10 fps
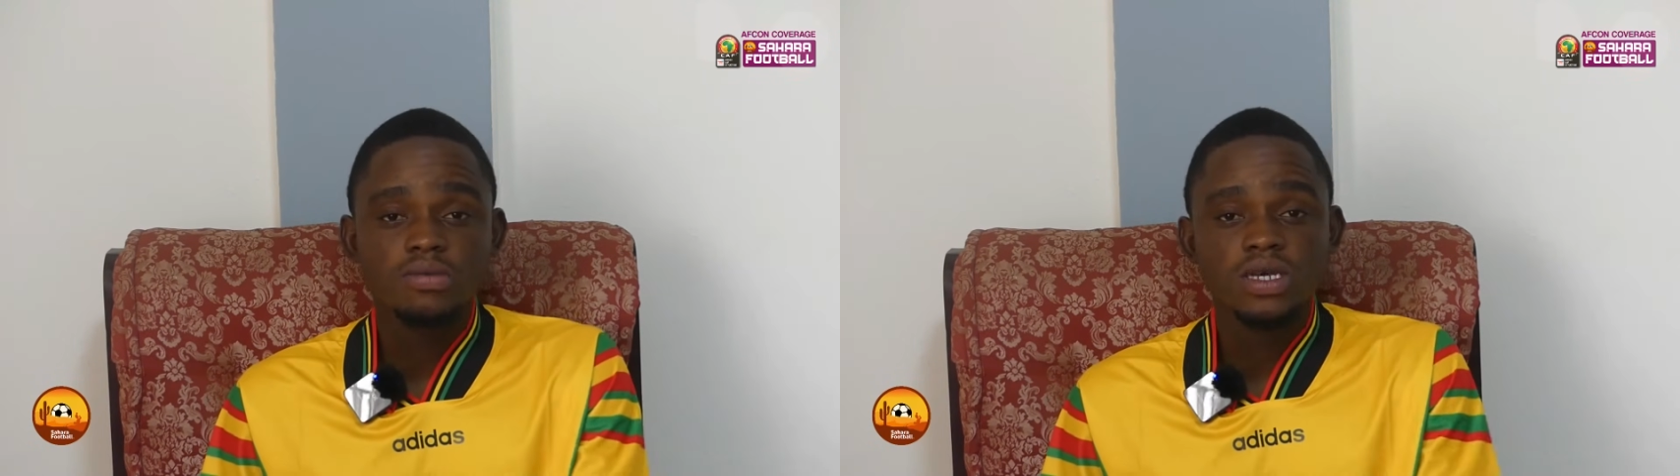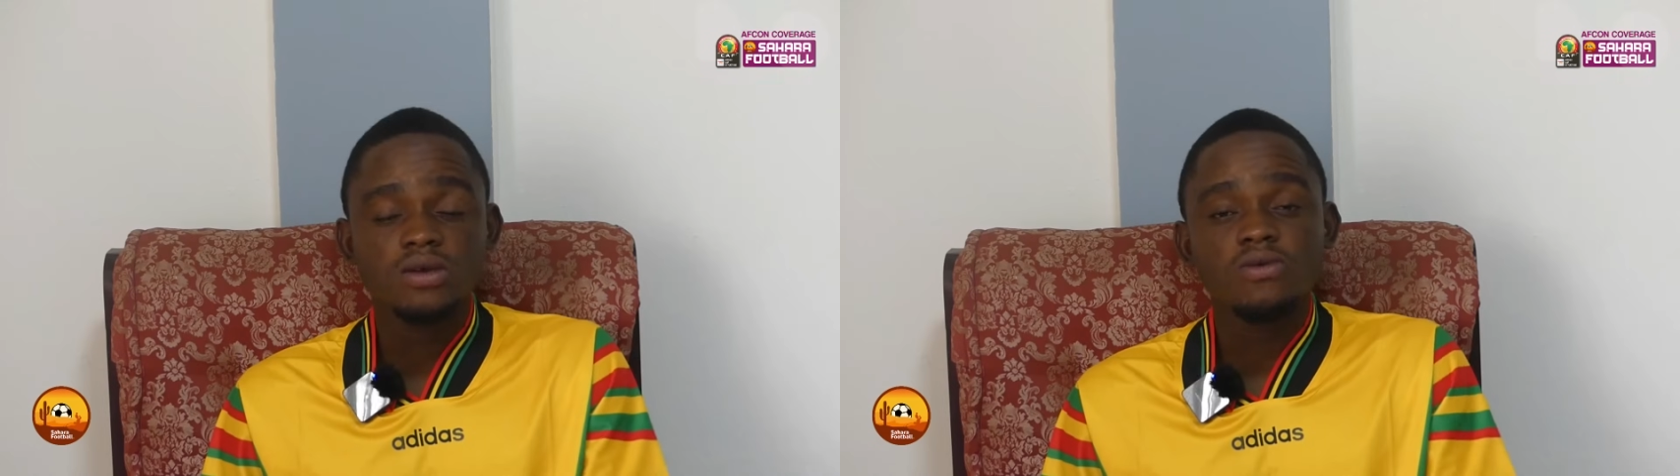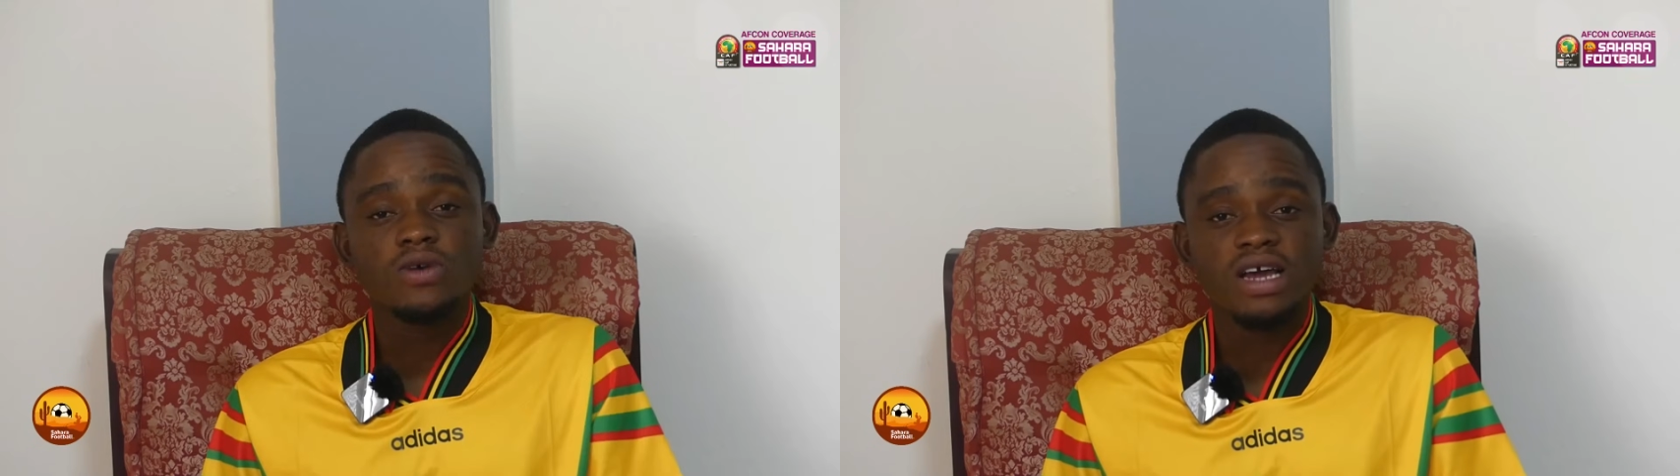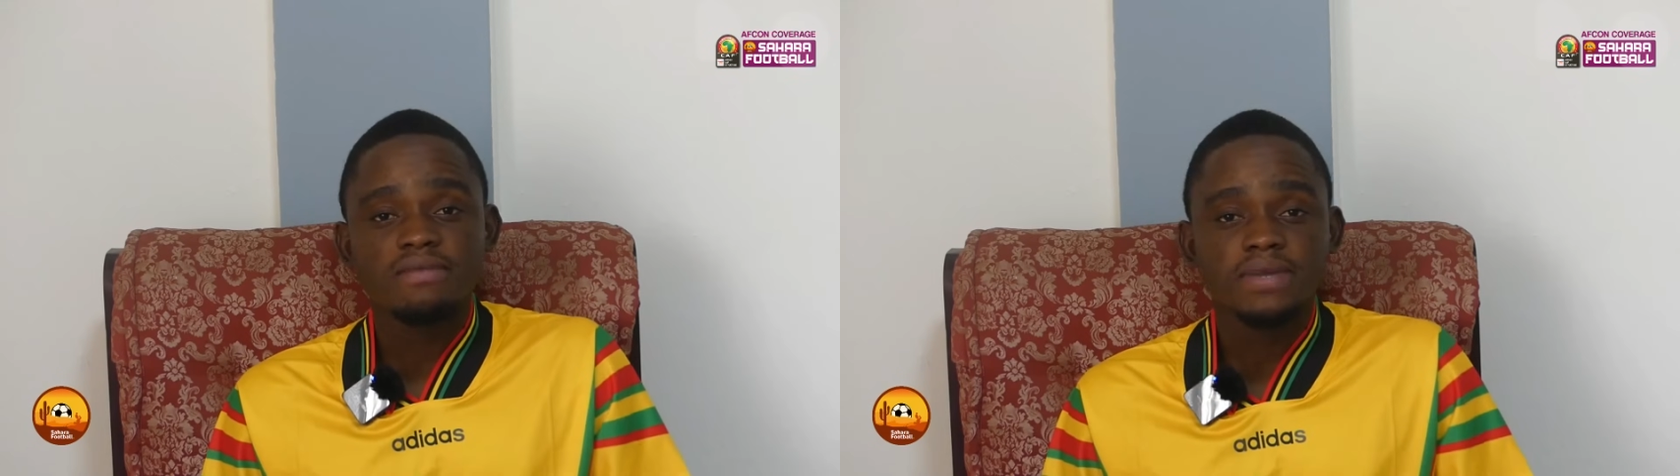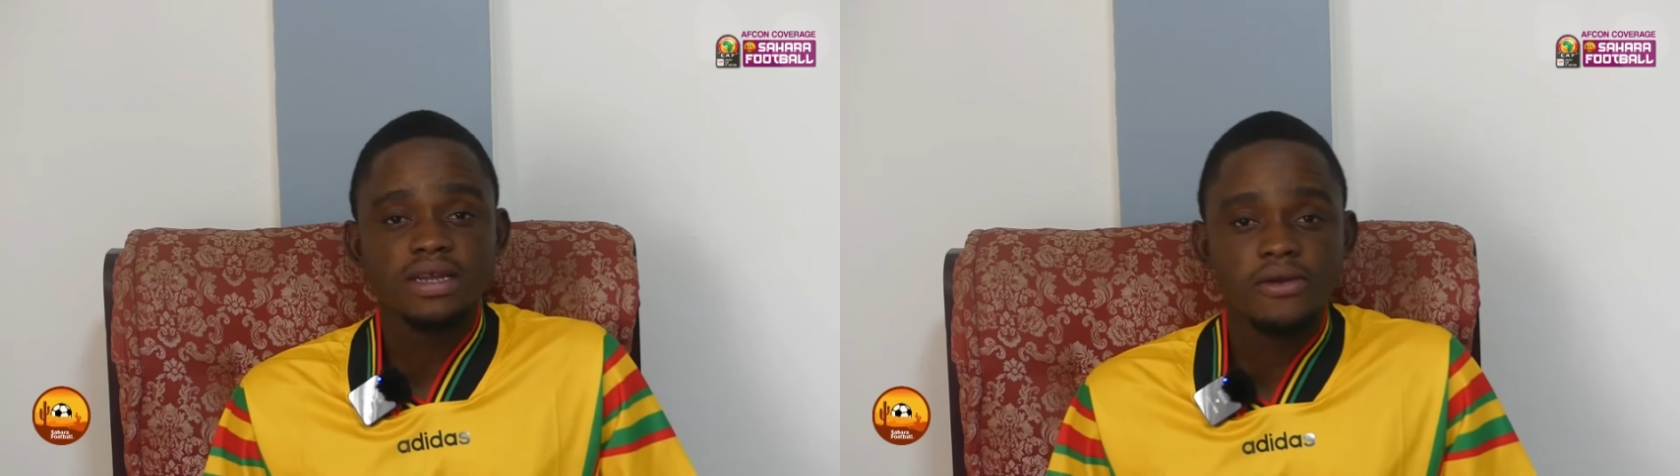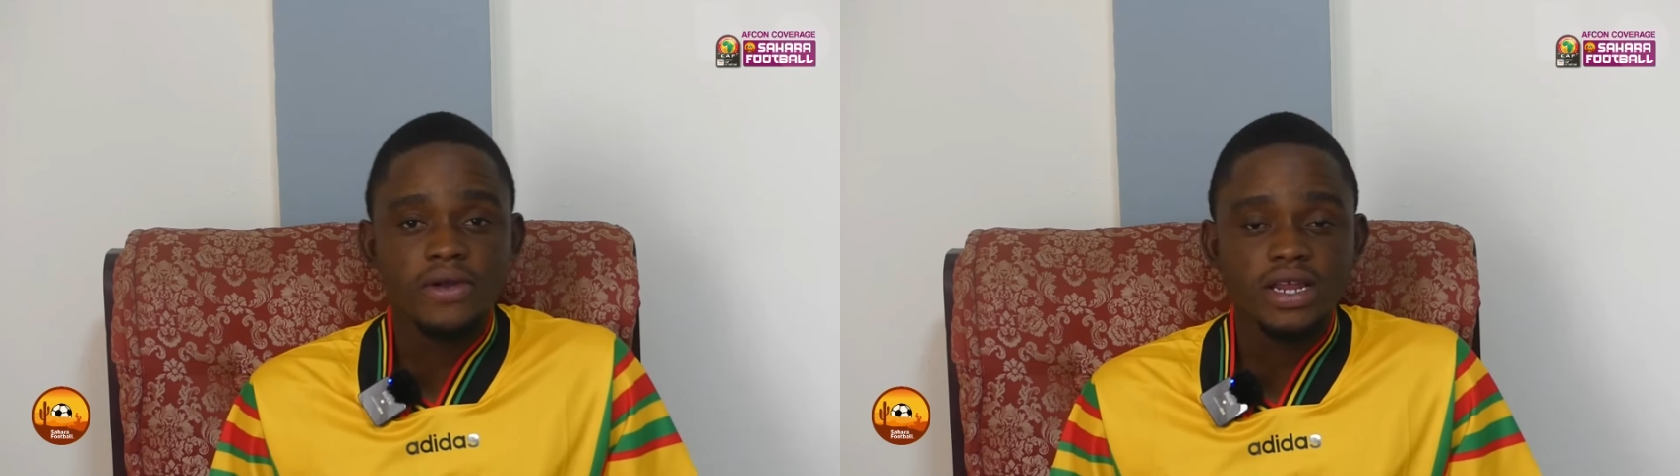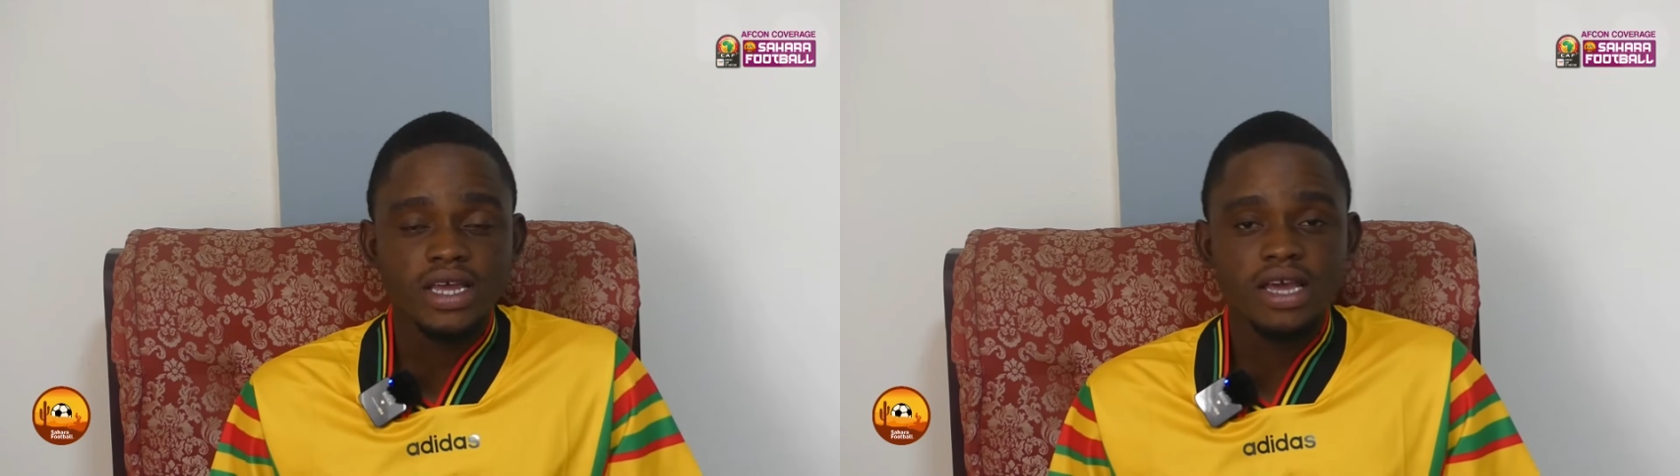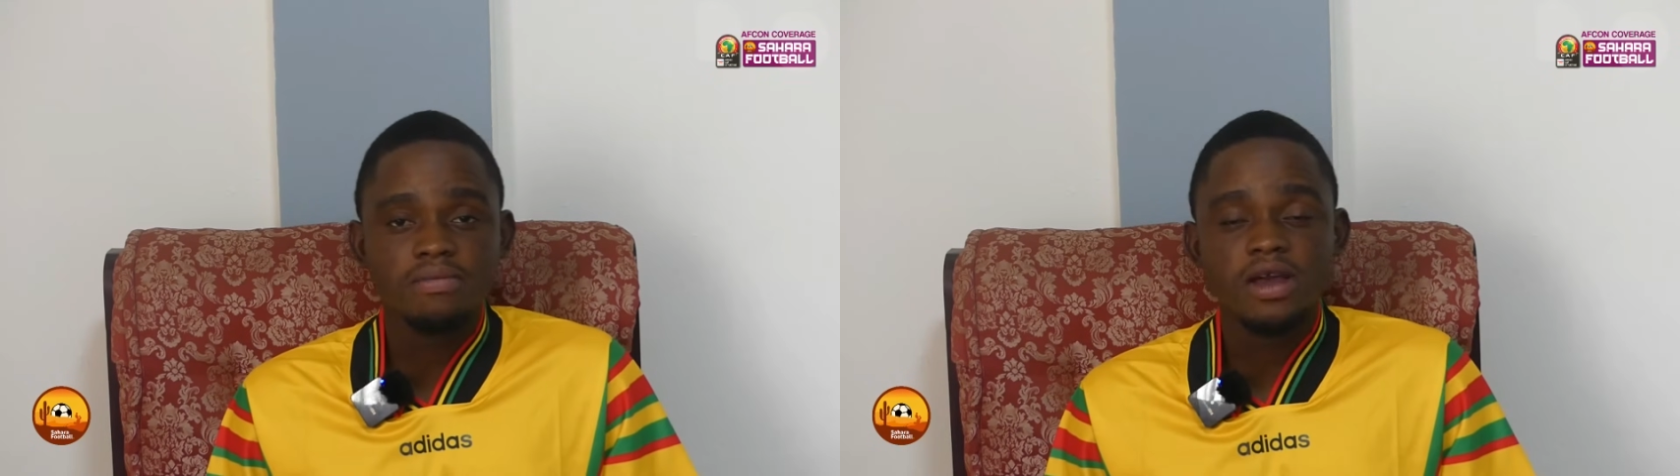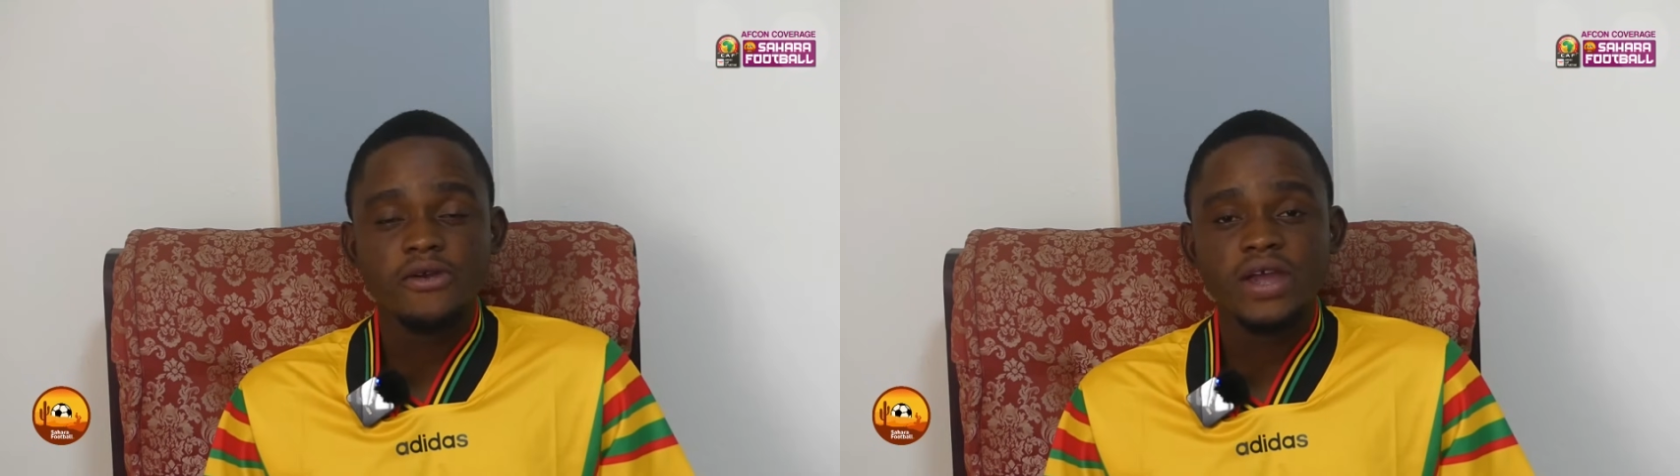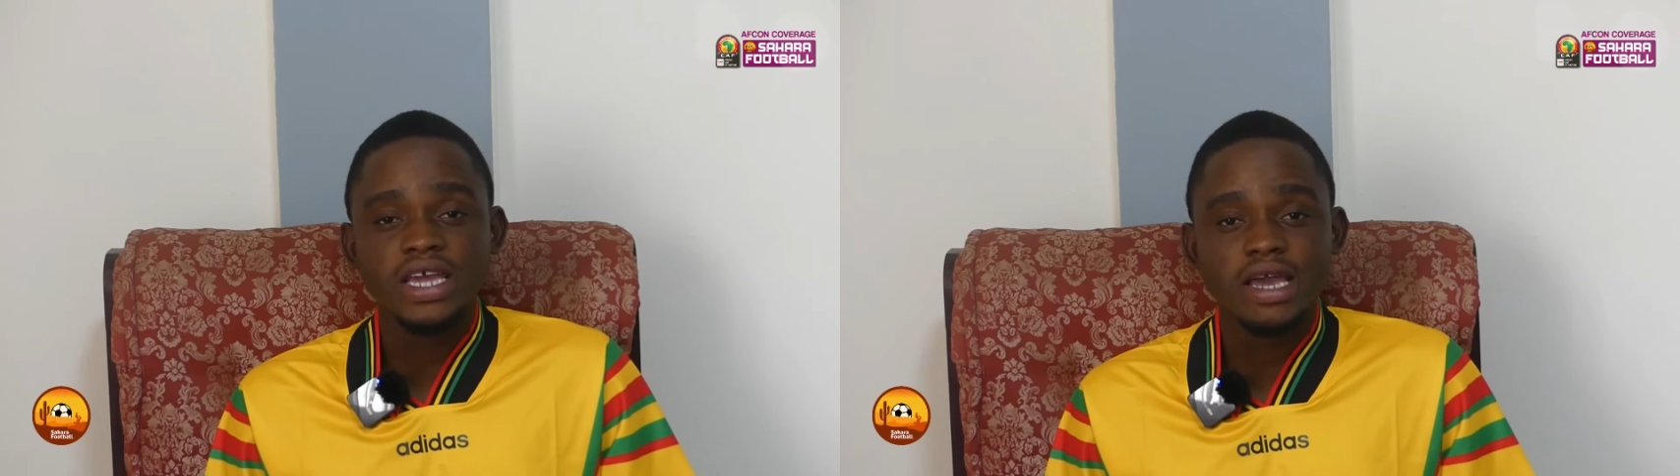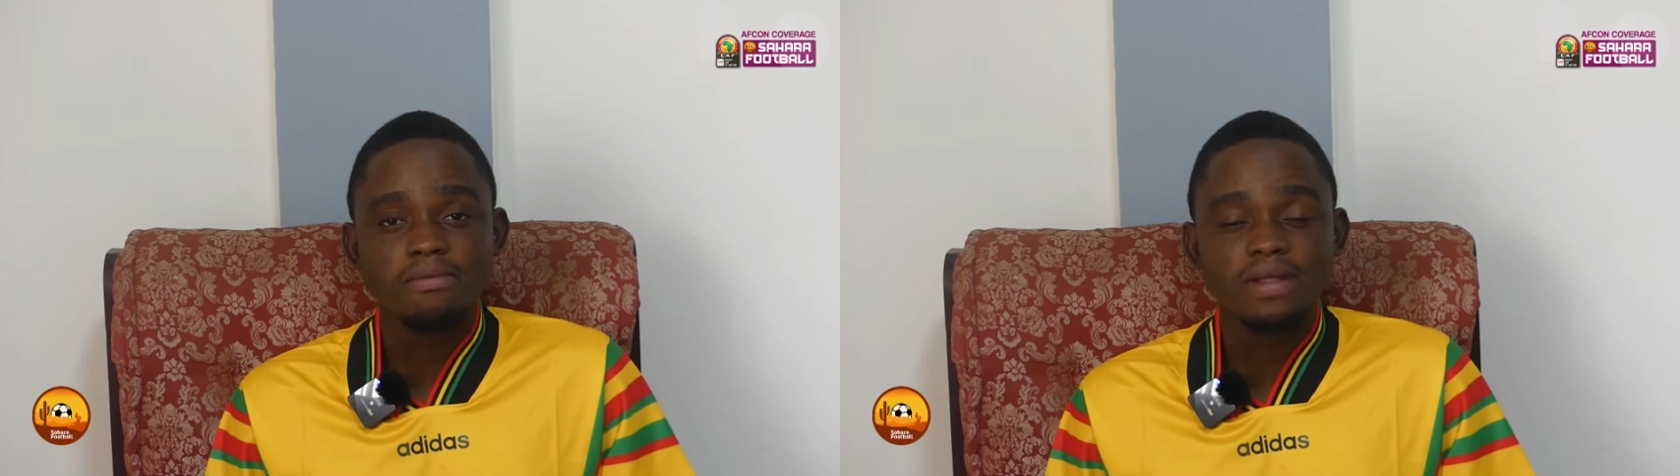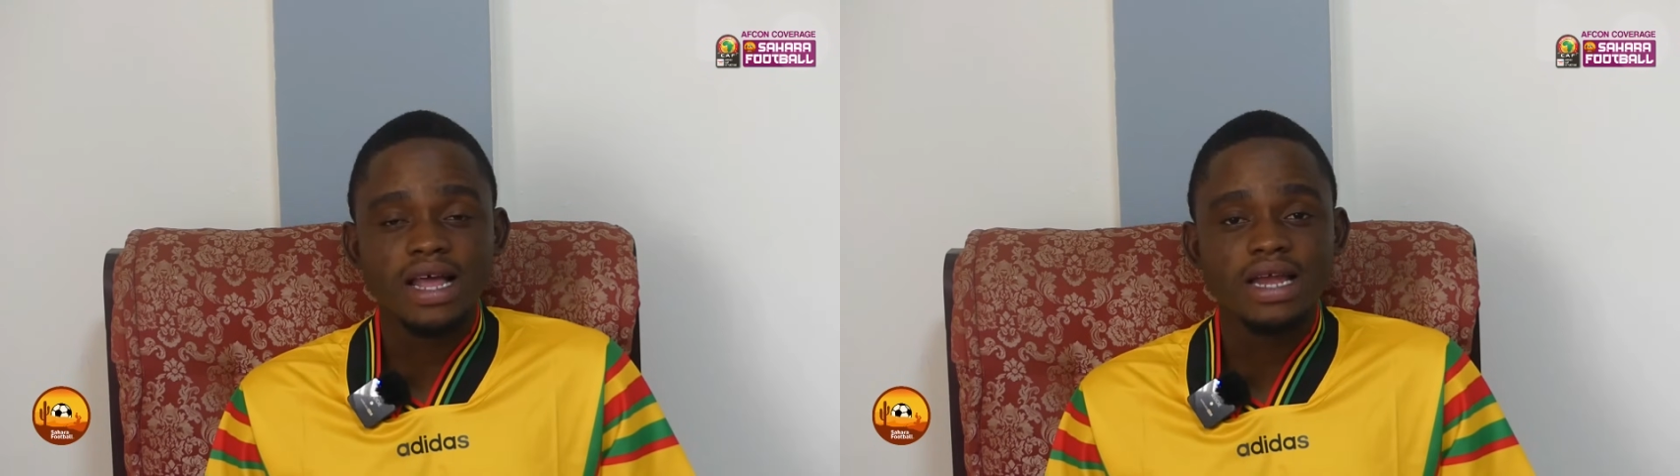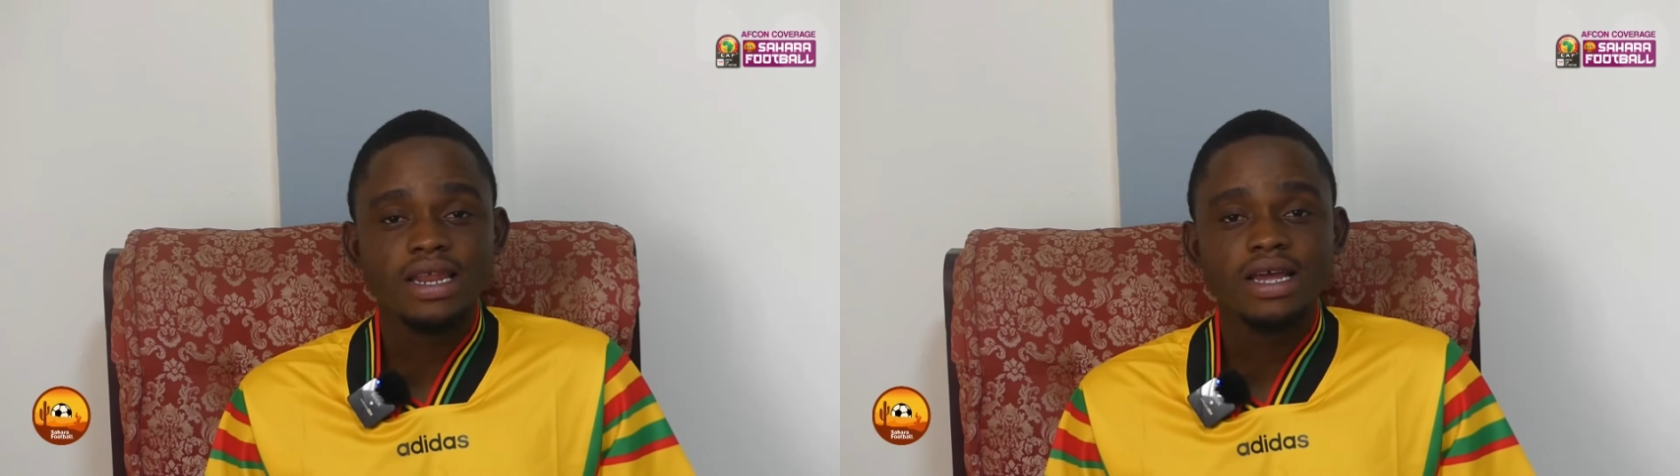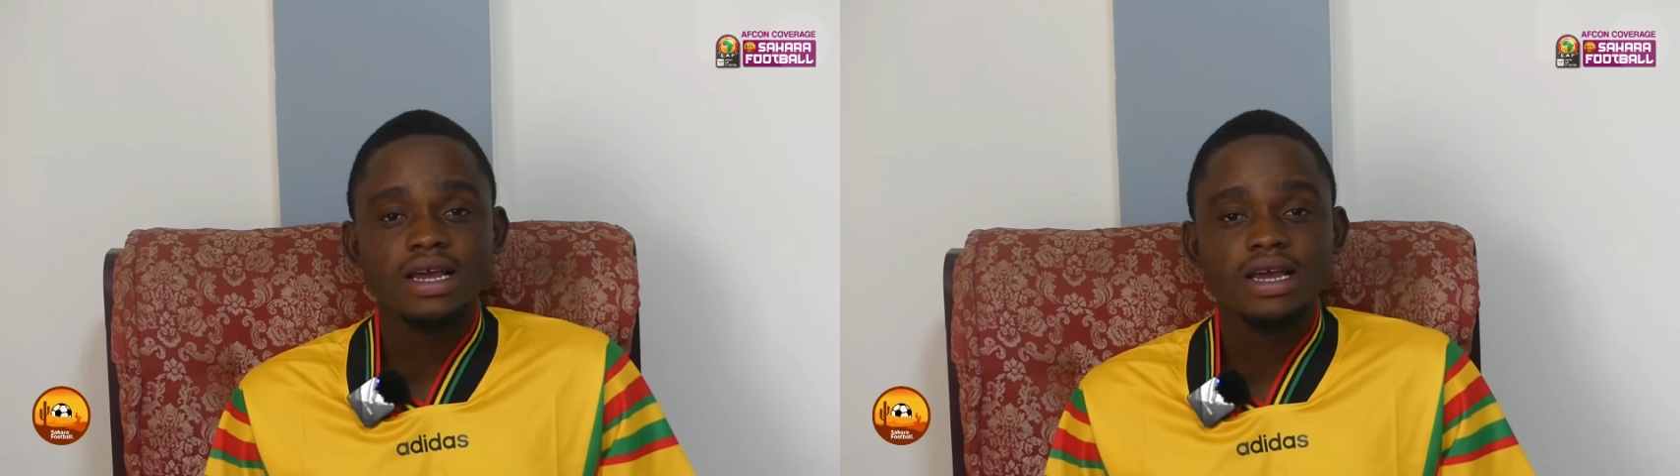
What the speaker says: it would have been a great game plan